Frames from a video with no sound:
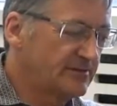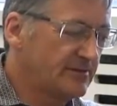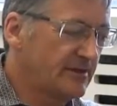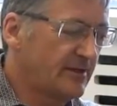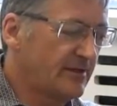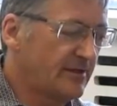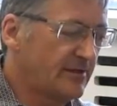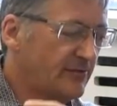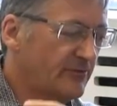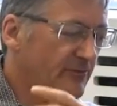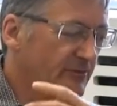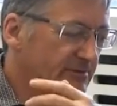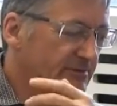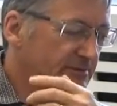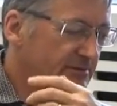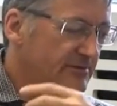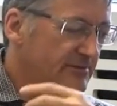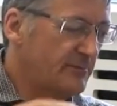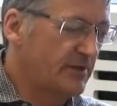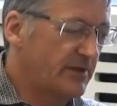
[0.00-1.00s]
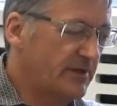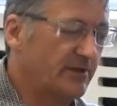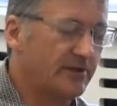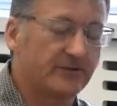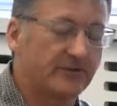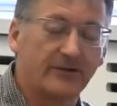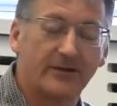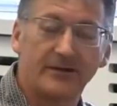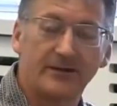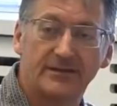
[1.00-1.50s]
taking risks,
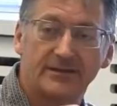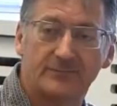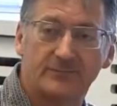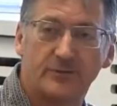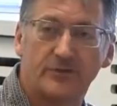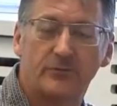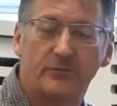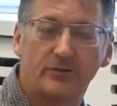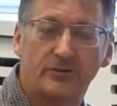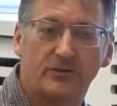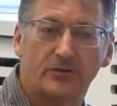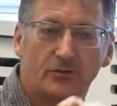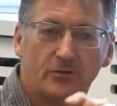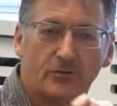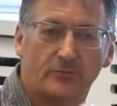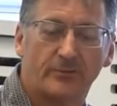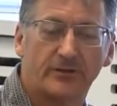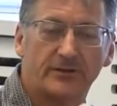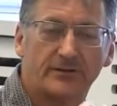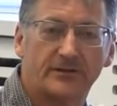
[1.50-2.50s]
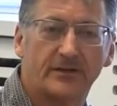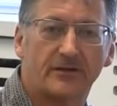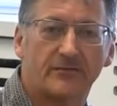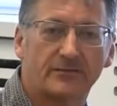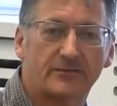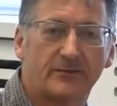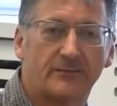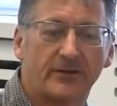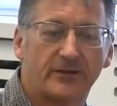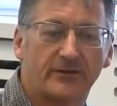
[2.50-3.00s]
making links between topics, that
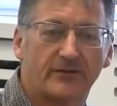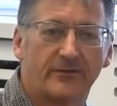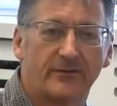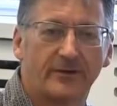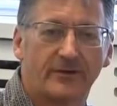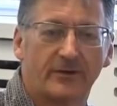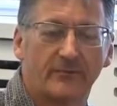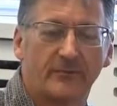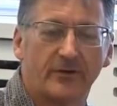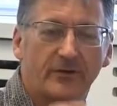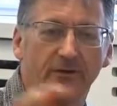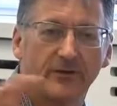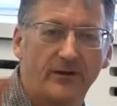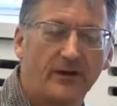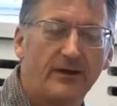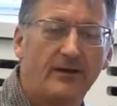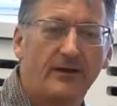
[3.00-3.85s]
was a big thing about